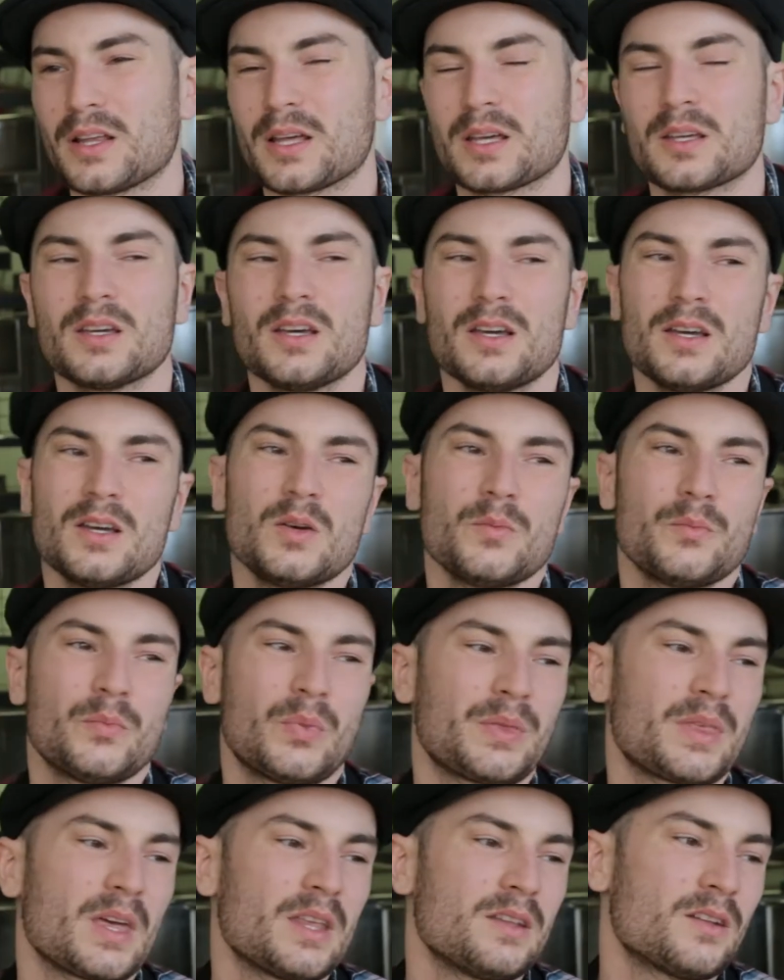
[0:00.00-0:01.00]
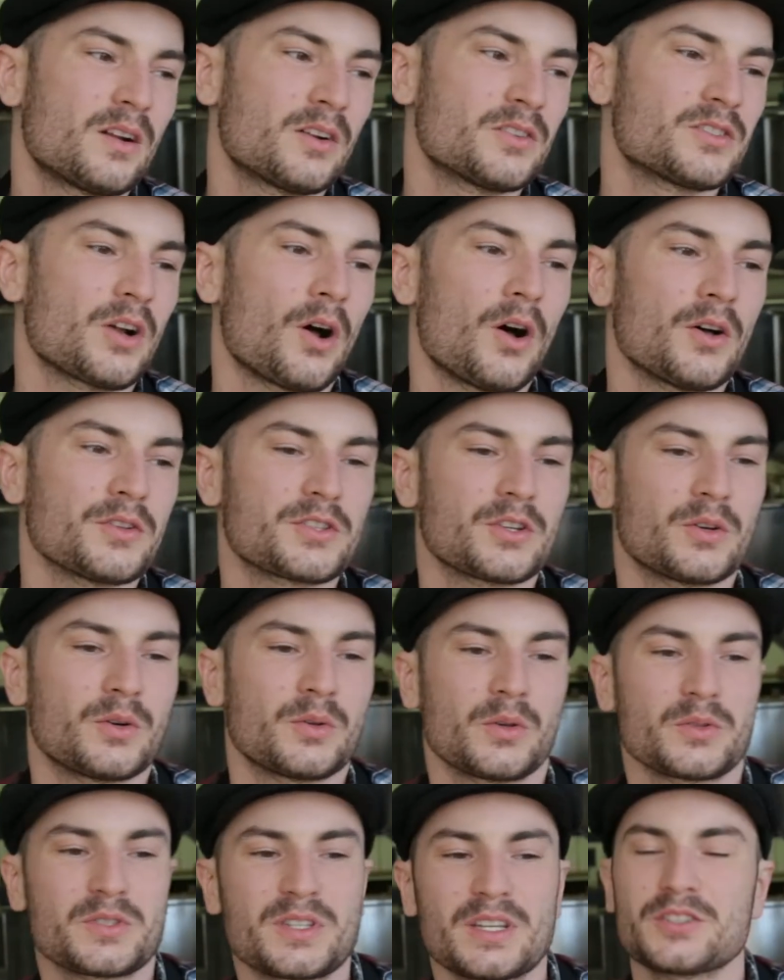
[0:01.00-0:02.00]
Like, but then there's
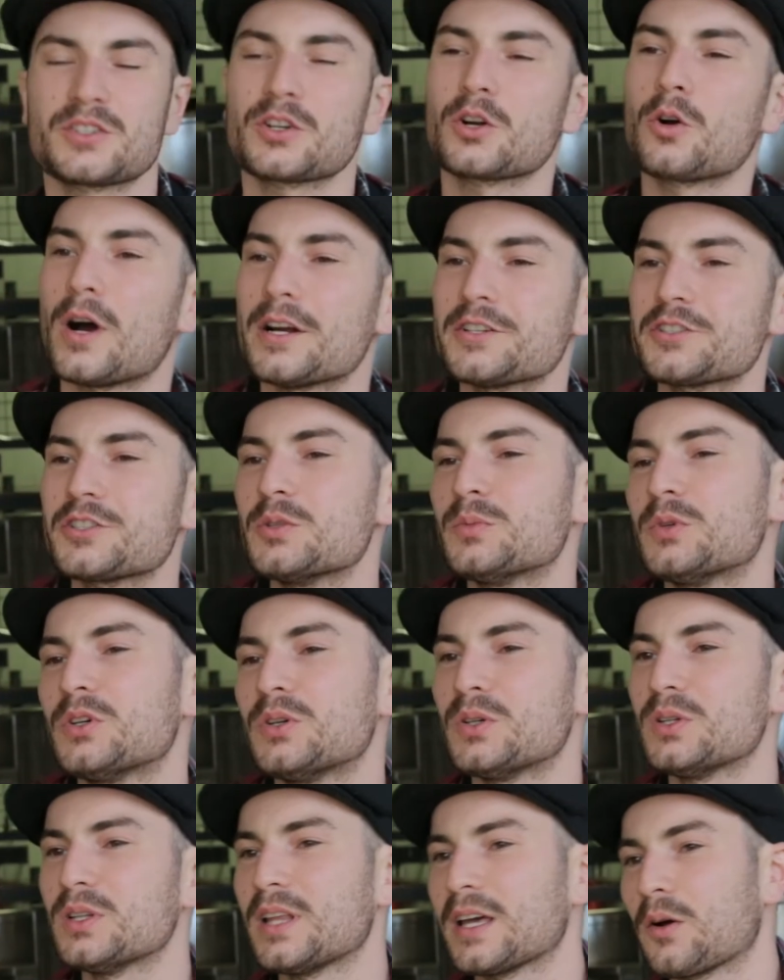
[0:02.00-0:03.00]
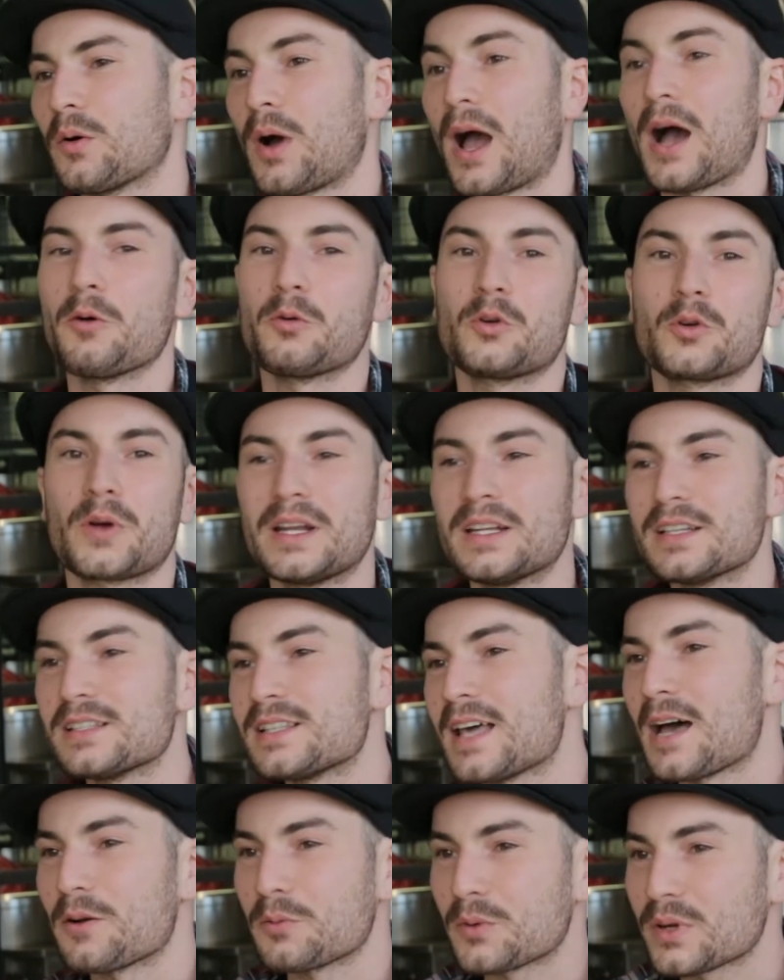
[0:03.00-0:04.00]
also, those things are questionable. Like, how great
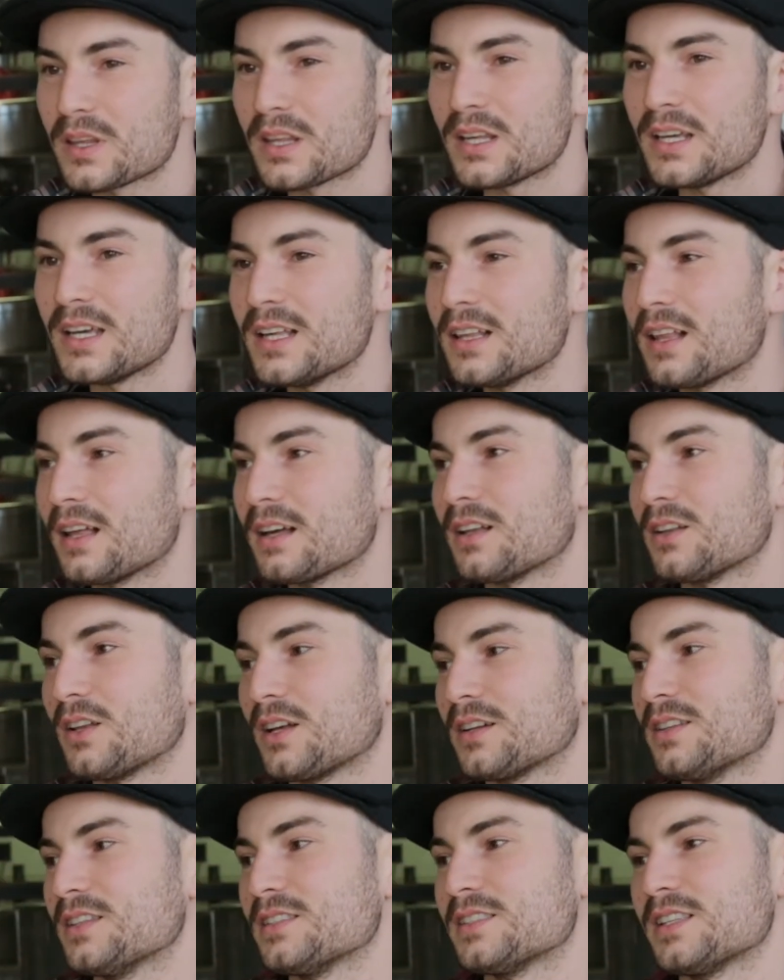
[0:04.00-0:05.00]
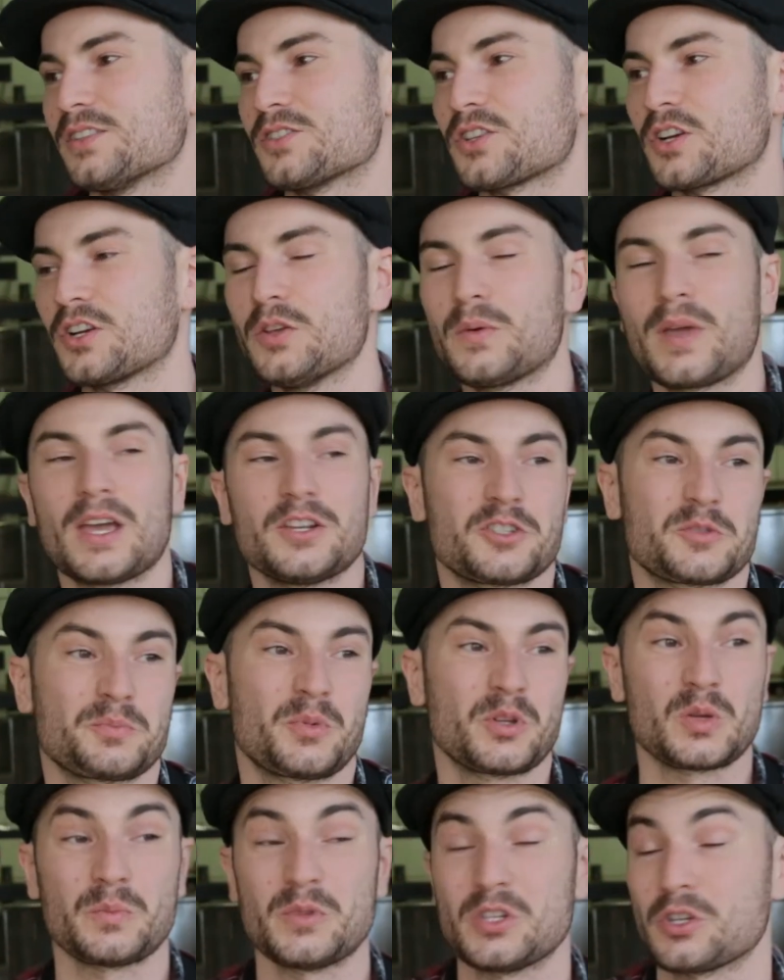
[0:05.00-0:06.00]
is that really? Like, a lot of these things you can't just
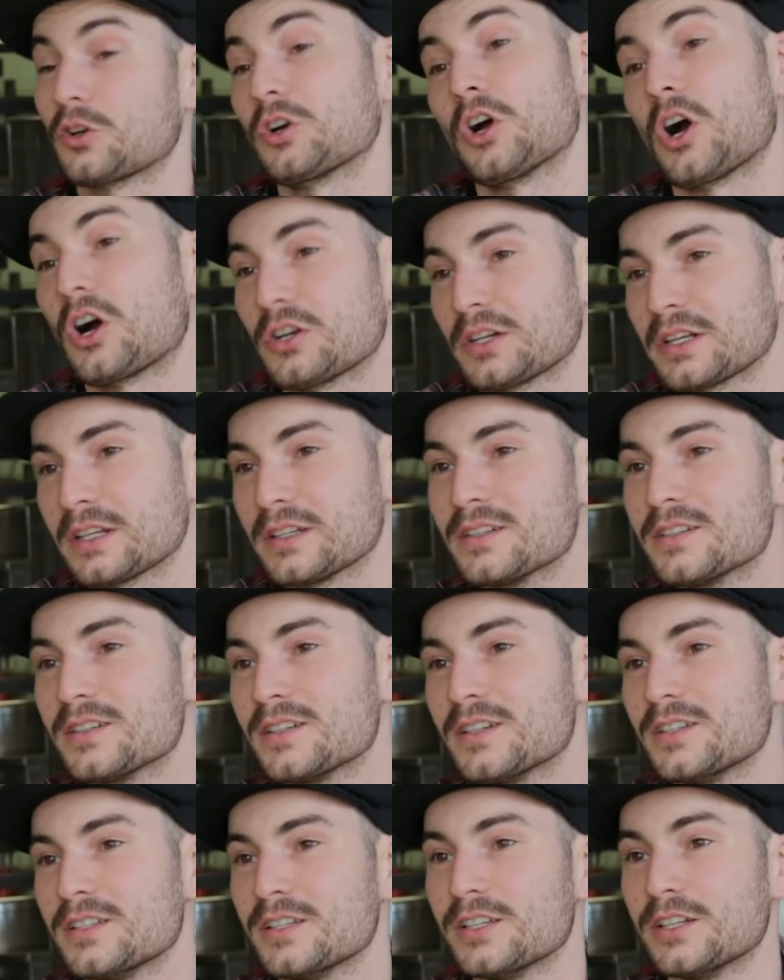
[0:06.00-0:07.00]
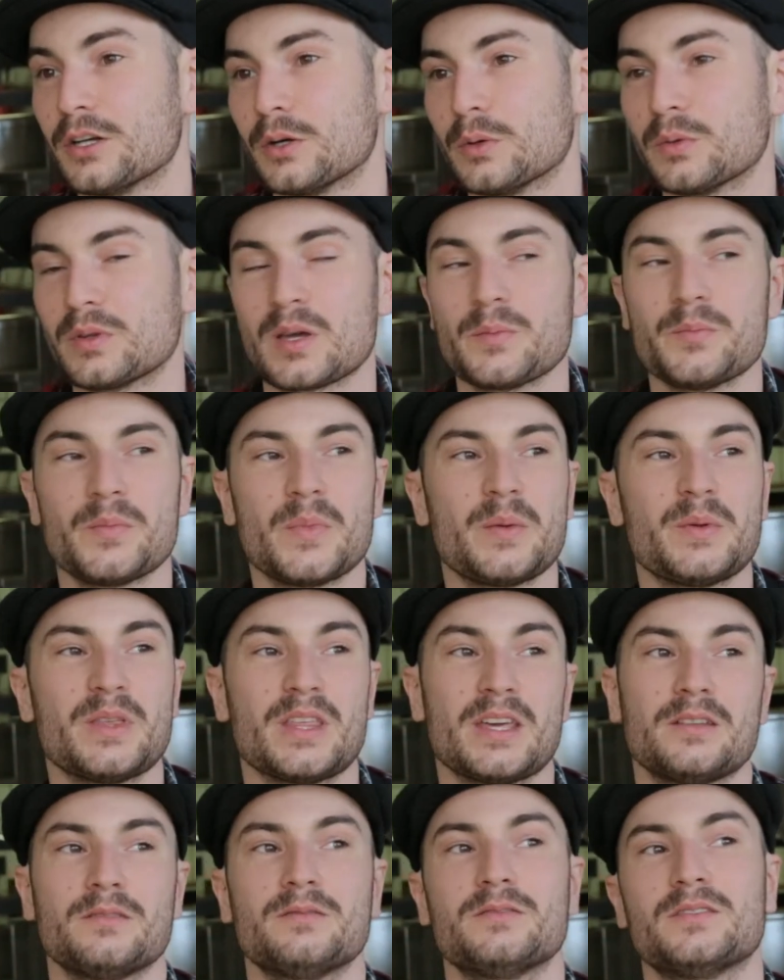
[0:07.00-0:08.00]
put them in your garden. You know, maybe
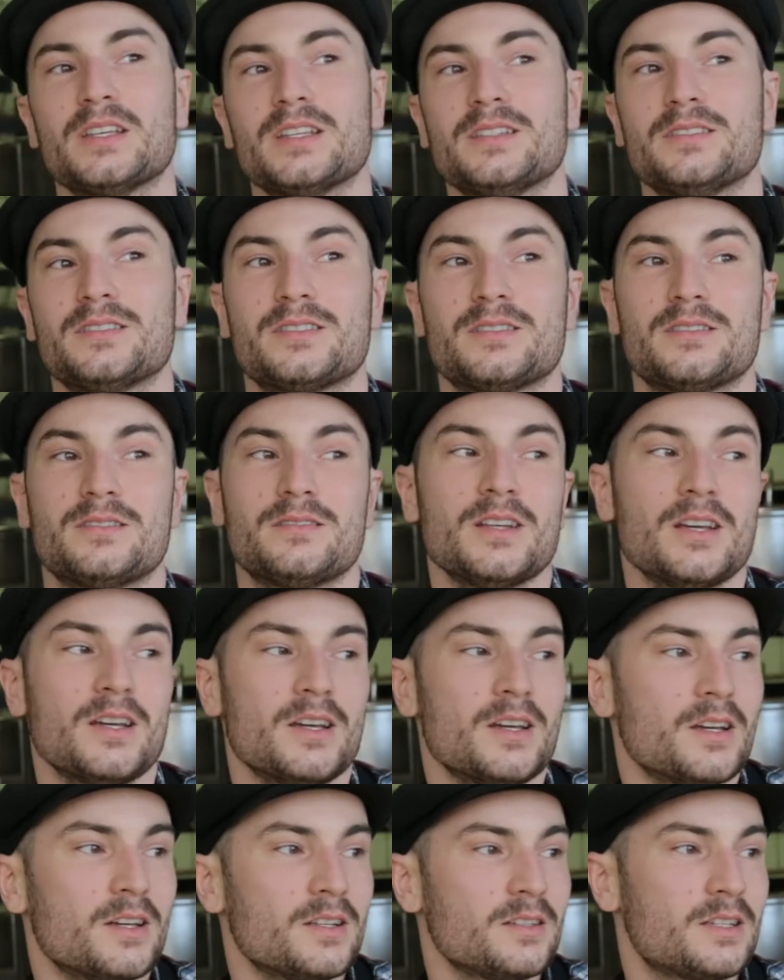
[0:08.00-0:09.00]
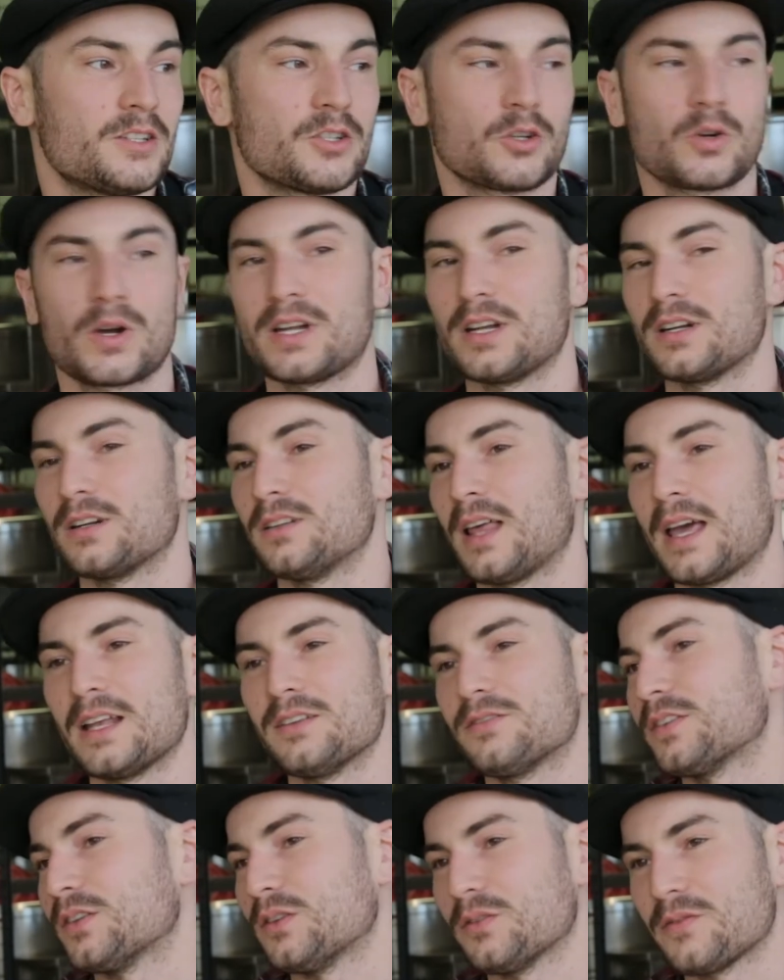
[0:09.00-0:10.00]
they degrade in a
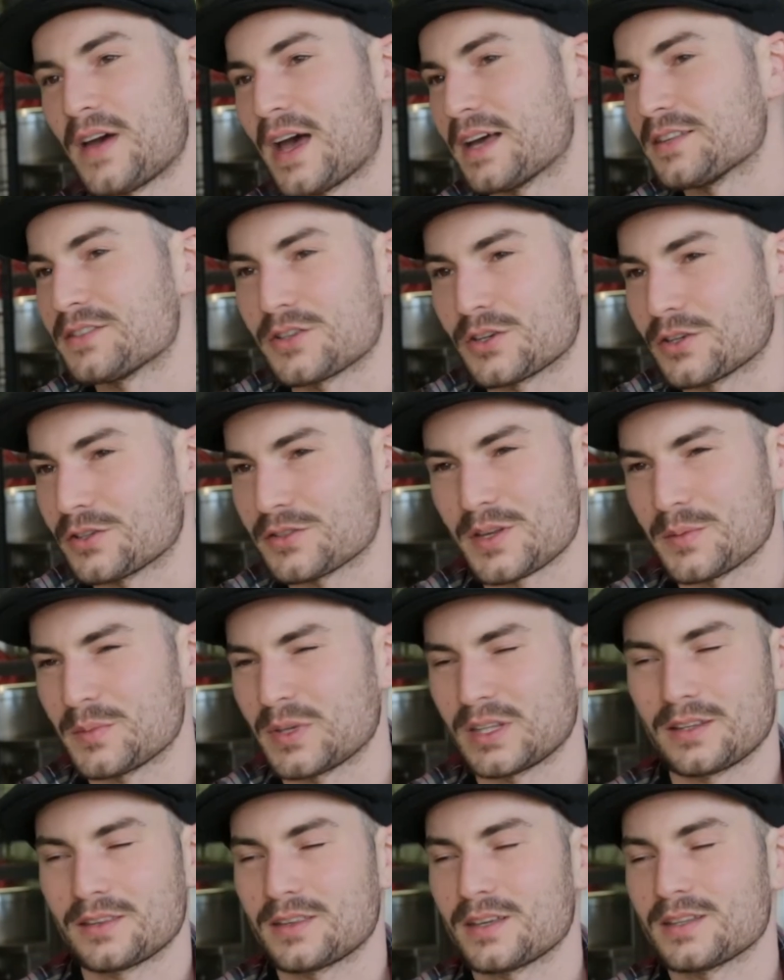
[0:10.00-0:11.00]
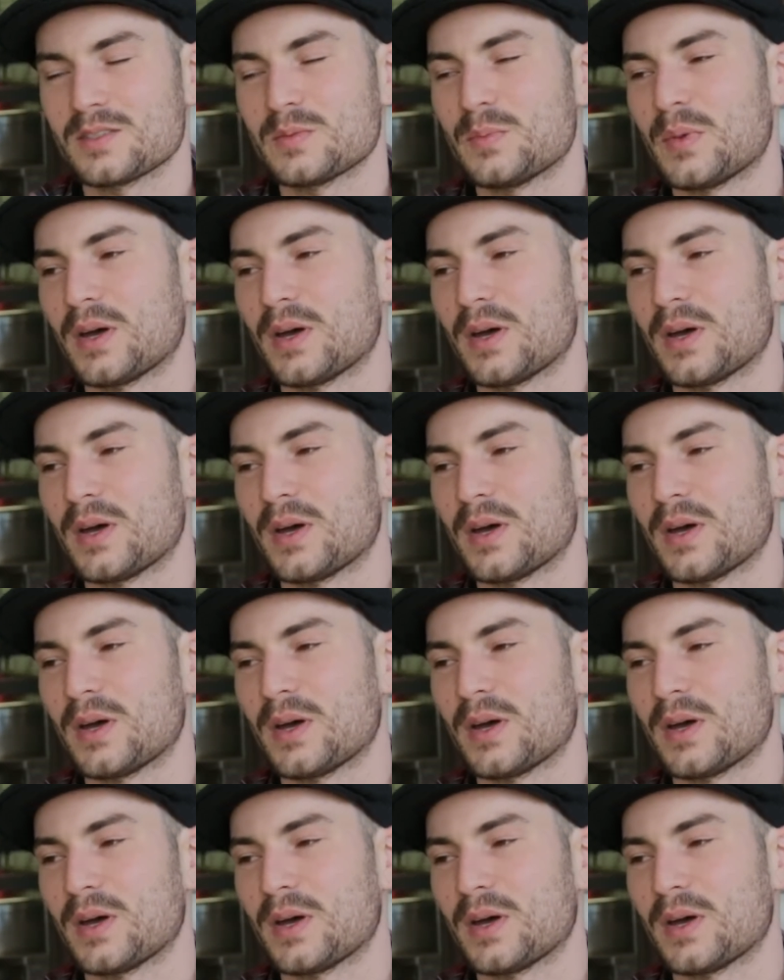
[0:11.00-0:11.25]
landfill faster or something like this.